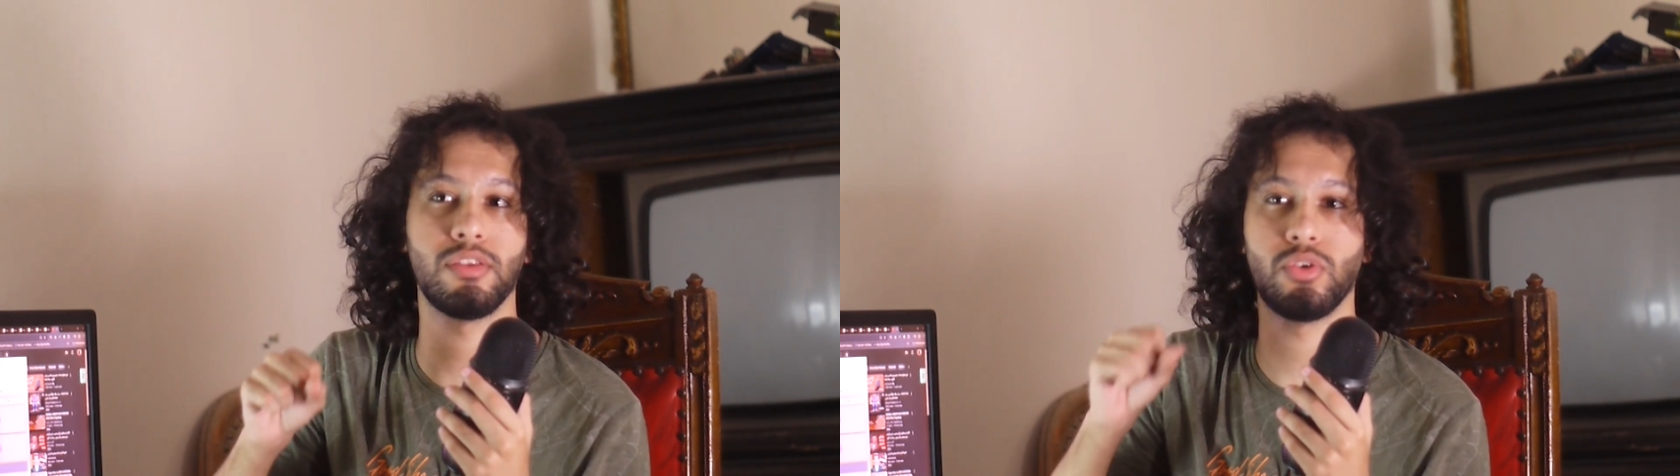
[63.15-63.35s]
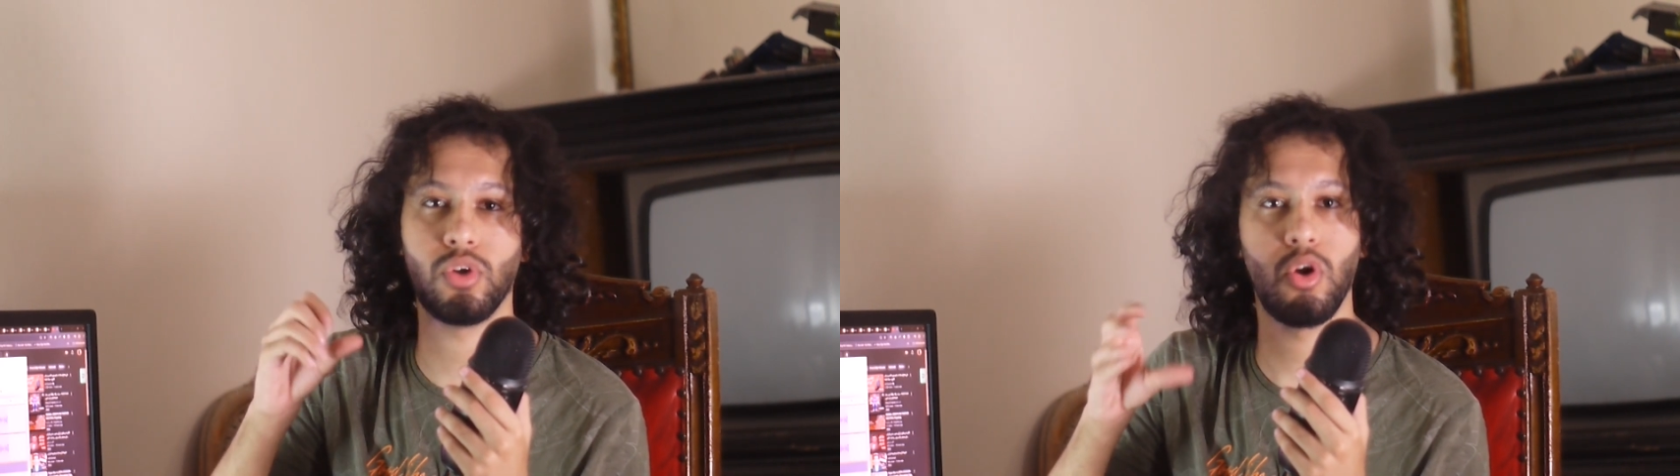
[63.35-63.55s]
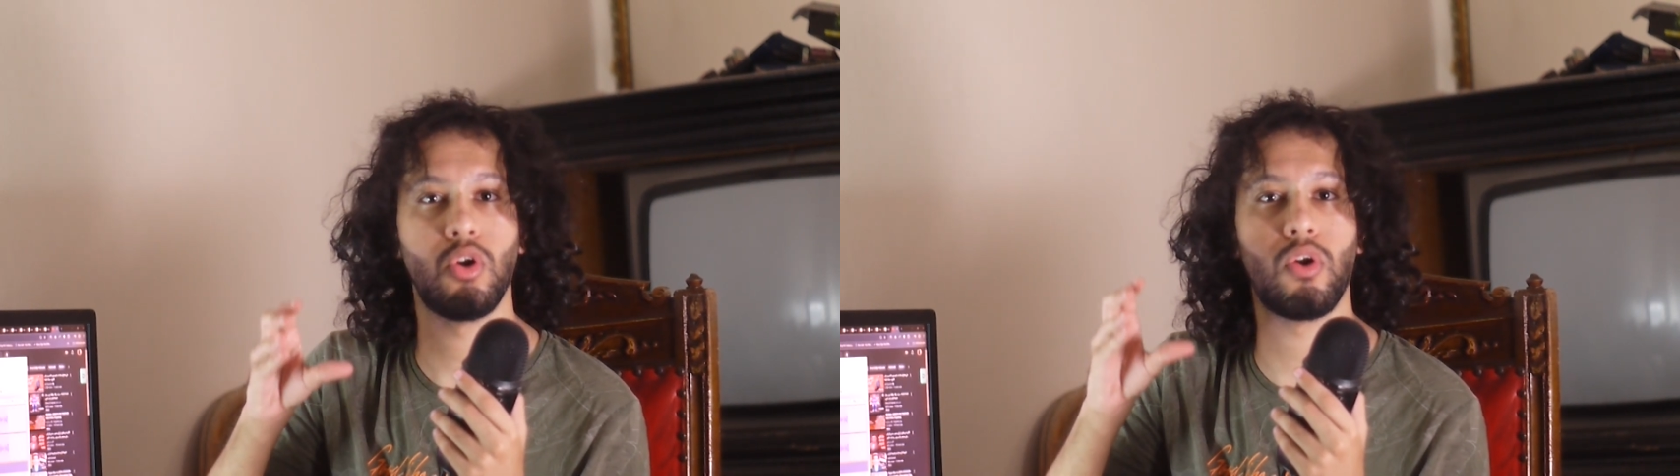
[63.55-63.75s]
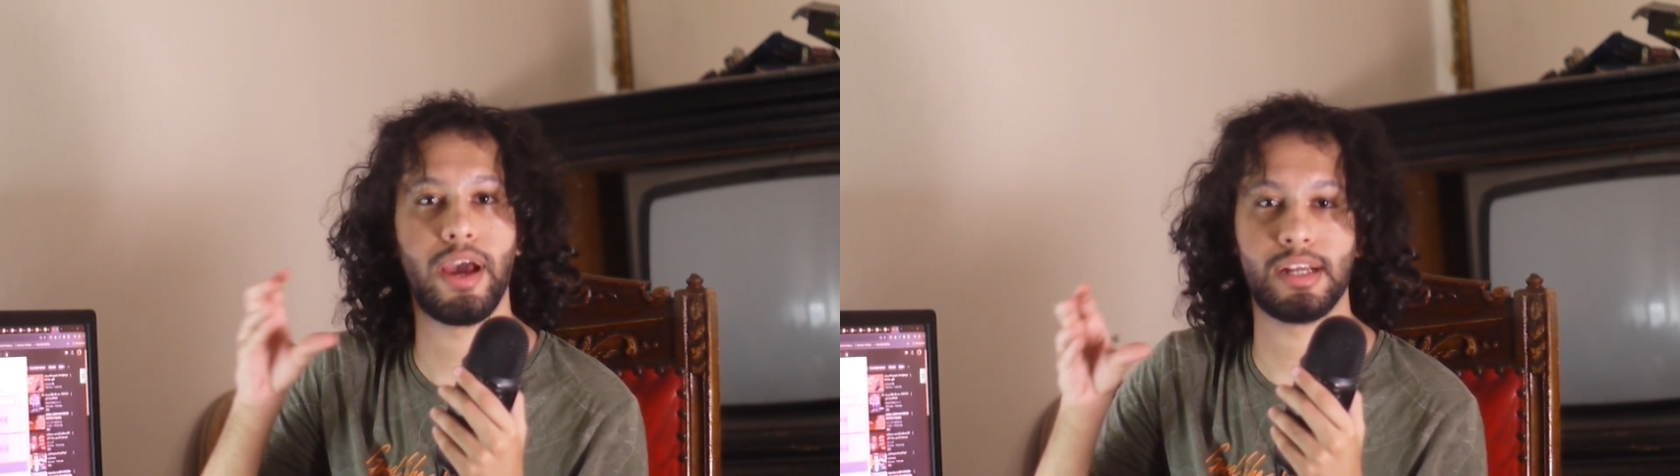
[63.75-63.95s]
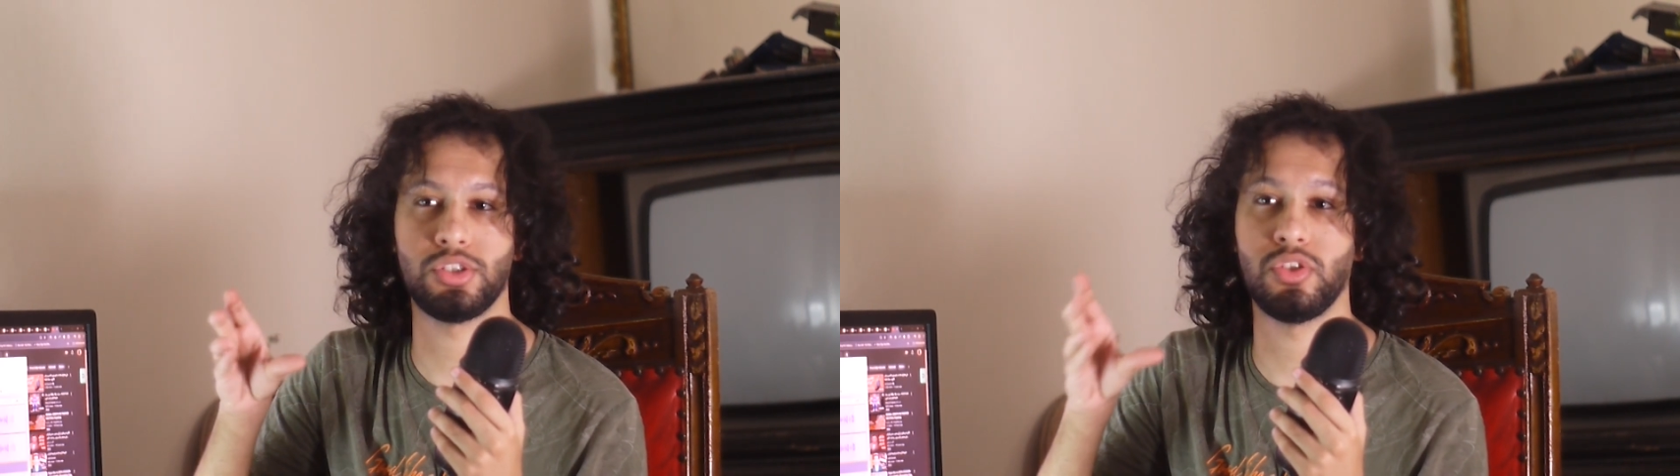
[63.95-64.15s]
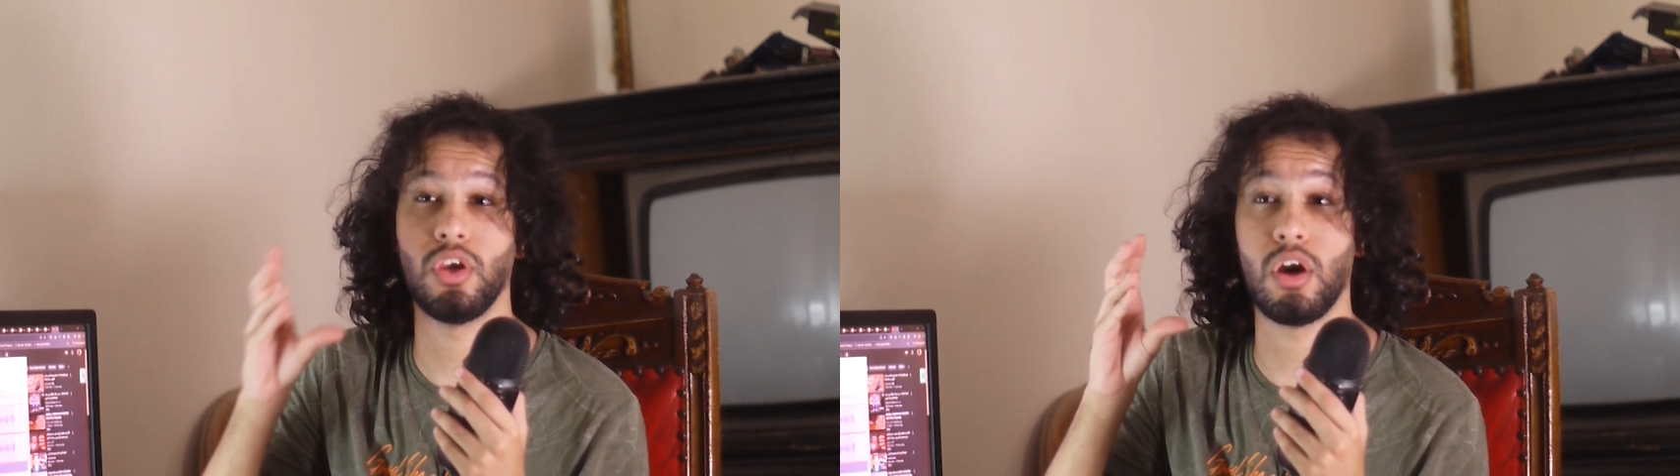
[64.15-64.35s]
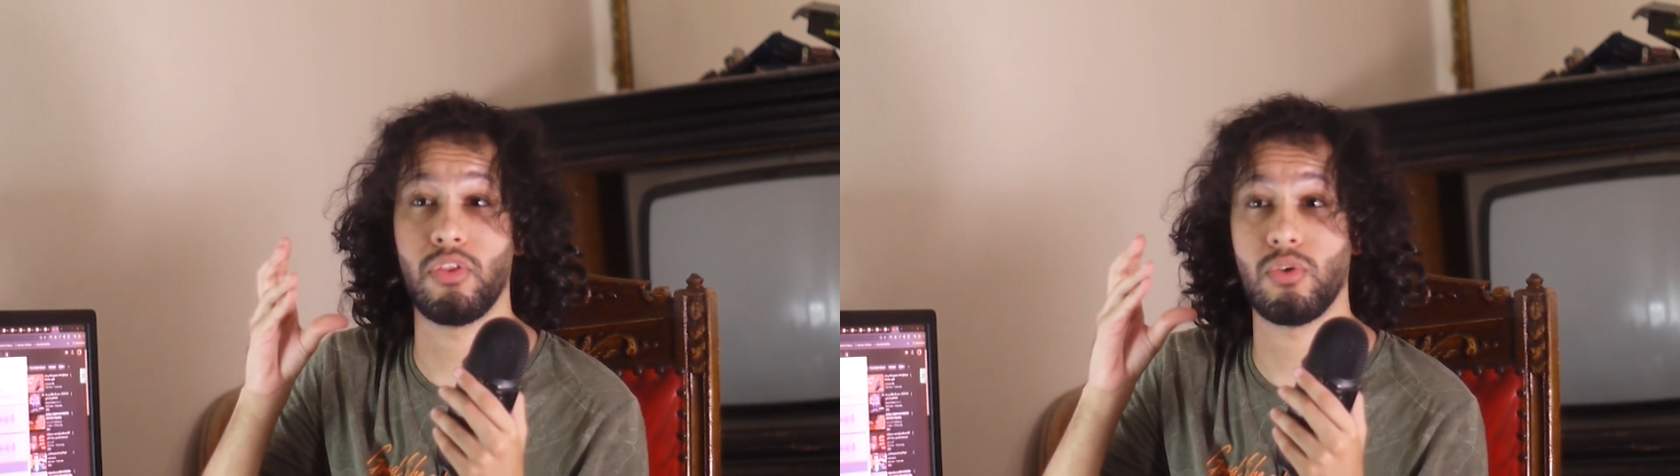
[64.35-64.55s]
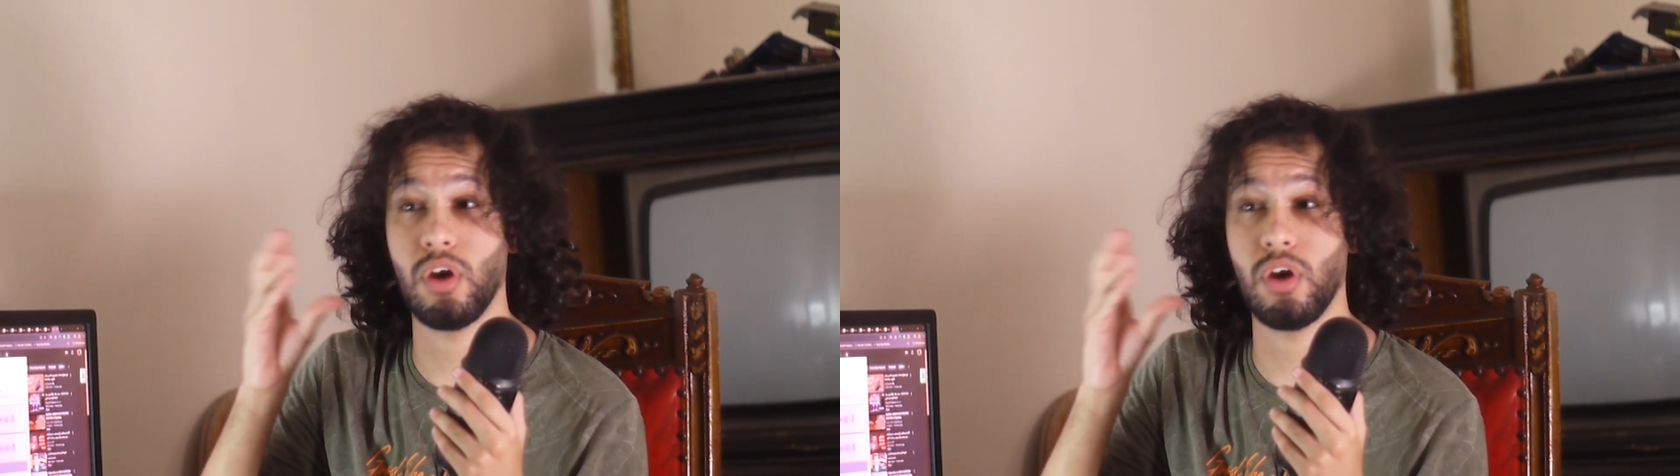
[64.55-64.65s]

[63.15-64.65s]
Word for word: there are actually other